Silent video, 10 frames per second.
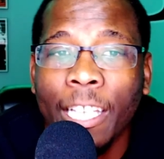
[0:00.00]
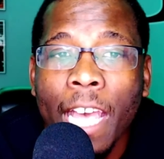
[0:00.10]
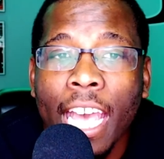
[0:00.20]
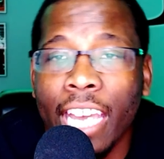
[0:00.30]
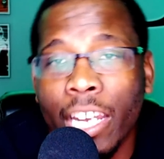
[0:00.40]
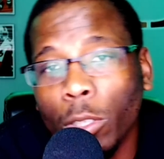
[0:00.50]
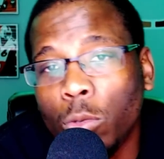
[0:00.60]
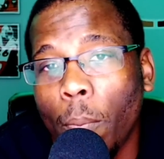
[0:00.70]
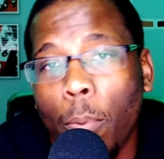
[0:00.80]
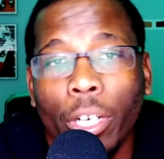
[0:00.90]
And it was
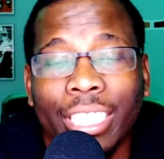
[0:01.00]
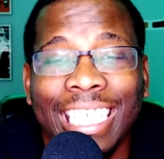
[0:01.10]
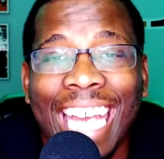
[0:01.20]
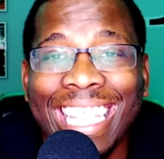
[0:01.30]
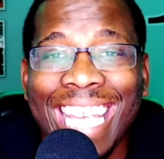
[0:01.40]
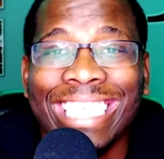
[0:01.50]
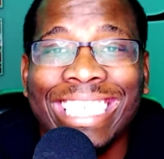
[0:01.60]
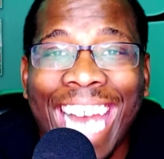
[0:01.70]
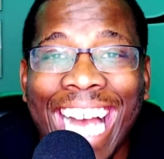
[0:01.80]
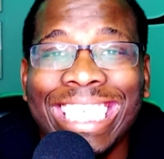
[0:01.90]
reported today that
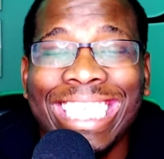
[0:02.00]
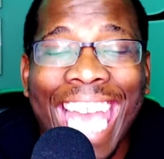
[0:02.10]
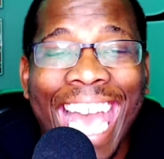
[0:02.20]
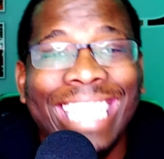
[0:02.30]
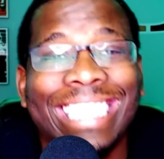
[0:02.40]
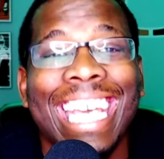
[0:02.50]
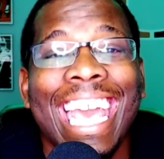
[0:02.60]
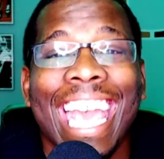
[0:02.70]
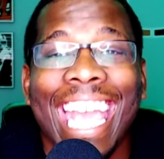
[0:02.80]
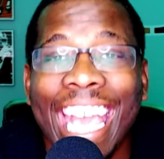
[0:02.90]
Josh Gattis
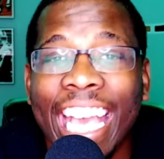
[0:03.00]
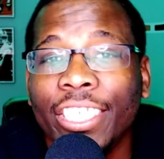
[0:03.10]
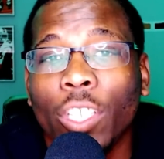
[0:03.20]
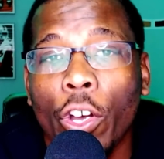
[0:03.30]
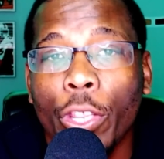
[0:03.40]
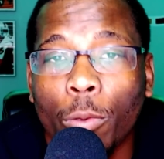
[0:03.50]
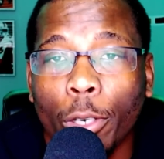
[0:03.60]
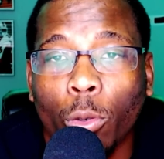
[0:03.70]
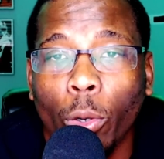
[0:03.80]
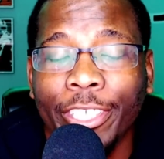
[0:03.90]
is on the
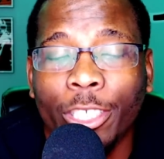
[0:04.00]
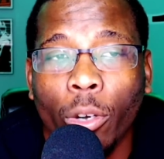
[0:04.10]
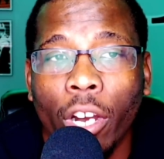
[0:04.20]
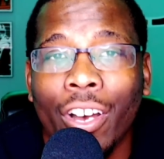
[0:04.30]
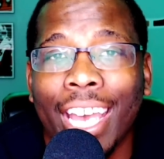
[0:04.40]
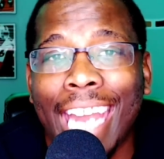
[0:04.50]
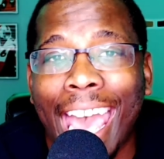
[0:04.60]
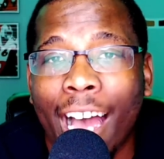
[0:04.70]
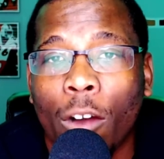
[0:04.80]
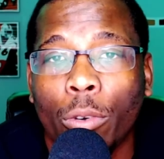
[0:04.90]
recruiting trail and
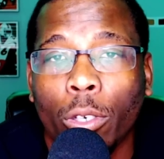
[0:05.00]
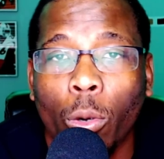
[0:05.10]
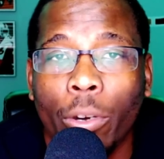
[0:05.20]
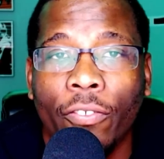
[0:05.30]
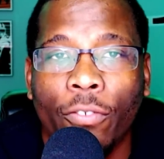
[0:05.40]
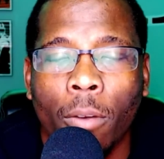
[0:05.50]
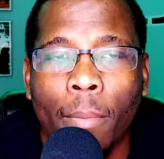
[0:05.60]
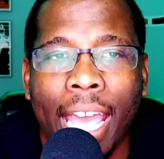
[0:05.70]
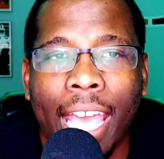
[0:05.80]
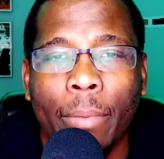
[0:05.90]
out recruiting for
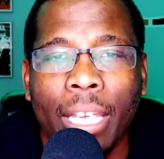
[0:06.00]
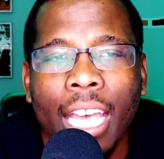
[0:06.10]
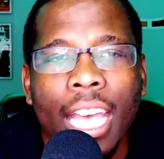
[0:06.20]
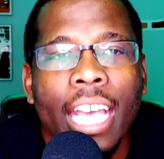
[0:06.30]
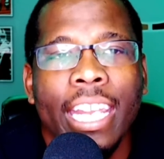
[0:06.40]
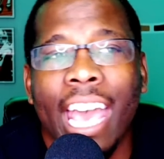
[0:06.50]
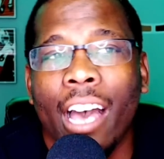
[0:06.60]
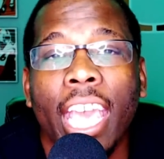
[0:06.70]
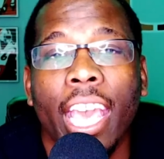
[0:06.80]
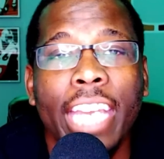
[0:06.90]
Miami.
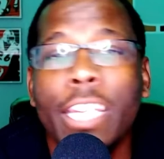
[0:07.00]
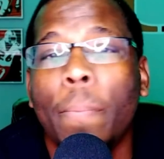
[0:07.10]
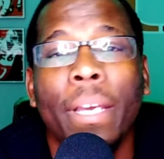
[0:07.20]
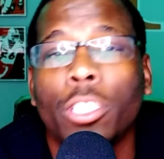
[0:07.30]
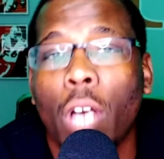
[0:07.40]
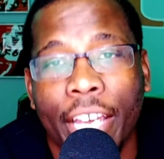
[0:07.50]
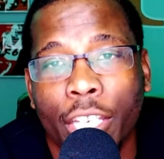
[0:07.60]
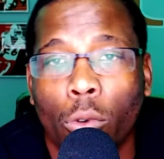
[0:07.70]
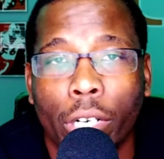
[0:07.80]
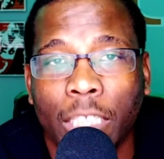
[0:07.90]
Now, it depends on how you
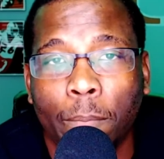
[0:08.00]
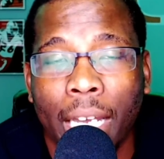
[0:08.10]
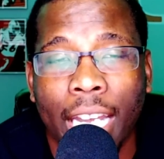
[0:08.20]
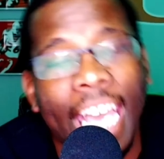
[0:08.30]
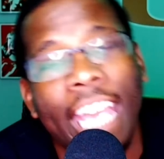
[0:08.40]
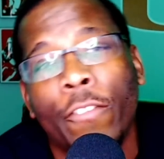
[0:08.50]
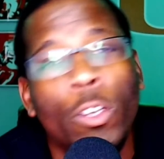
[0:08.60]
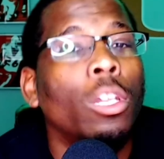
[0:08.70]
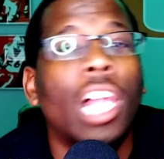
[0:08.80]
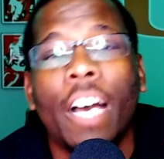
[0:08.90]
want to spin it. If
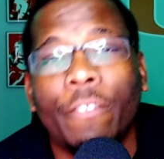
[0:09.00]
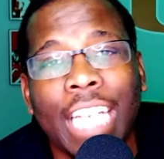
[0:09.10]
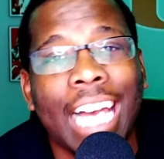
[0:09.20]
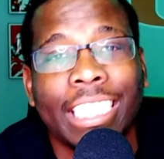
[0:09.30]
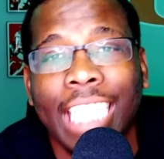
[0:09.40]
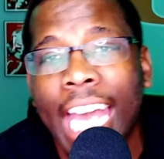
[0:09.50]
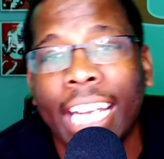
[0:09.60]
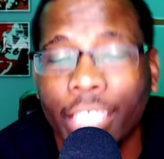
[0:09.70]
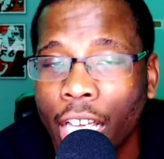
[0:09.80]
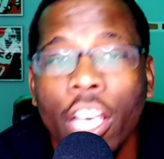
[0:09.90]
you love Josh
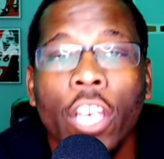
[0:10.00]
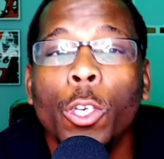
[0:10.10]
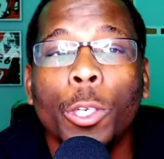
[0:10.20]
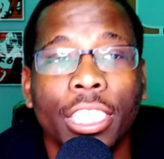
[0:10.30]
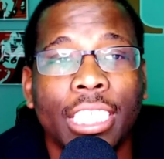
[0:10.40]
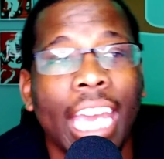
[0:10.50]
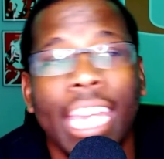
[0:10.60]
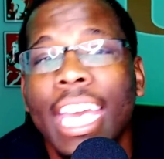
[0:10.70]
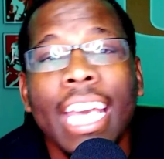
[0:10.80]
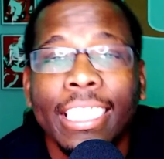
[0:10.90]
Gattis, you could
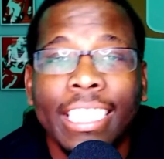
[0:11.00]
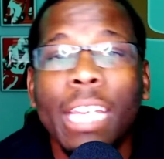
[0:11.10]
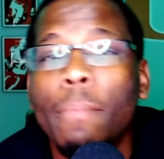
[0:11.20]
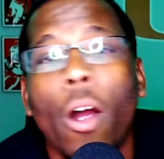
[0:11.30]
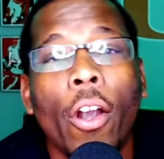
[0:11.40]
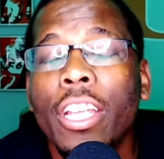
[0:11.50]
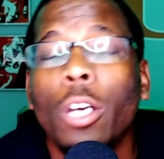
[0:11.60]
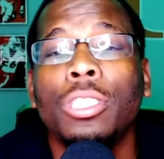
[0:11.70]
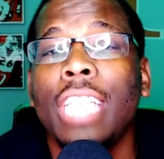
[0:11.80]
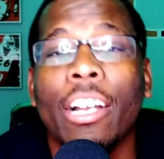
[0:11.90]
say, see,
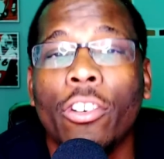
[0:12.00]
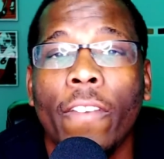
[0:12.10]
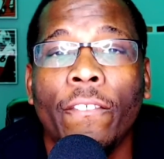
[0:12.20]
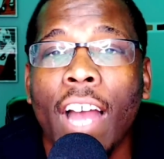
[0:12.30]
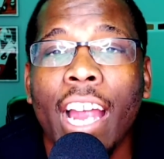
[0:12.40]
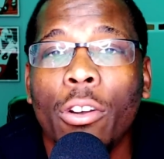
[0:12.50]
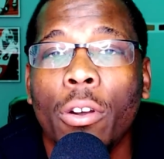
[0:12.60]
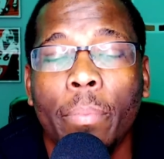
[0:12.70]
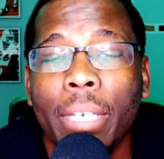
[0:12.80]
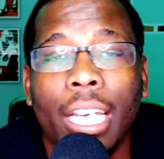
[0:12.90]
Mario's not going to fire
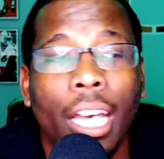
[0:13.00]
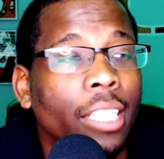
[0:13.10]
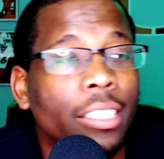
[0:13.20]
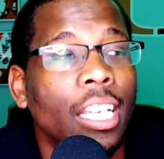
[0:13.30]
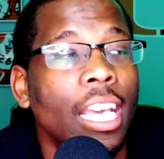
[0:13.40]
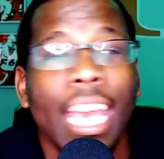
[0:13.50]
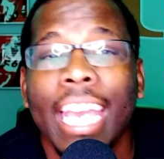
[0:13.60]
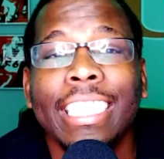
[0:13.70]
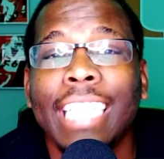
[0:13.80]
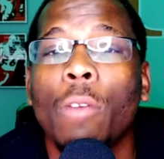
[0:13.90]
him because
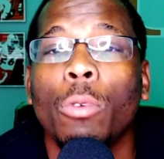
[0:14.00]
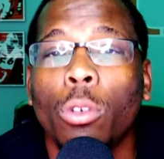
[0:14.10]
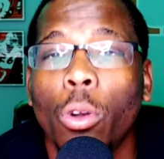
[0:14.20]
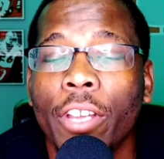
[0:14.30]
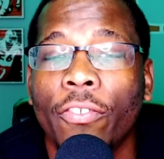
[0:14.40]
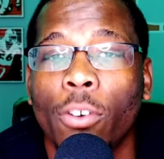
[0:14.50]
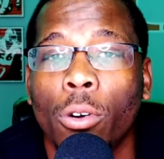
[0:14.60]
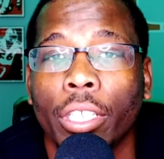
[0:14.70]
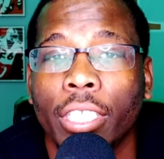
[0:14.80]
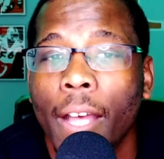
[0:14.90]
he's out recruiting for us.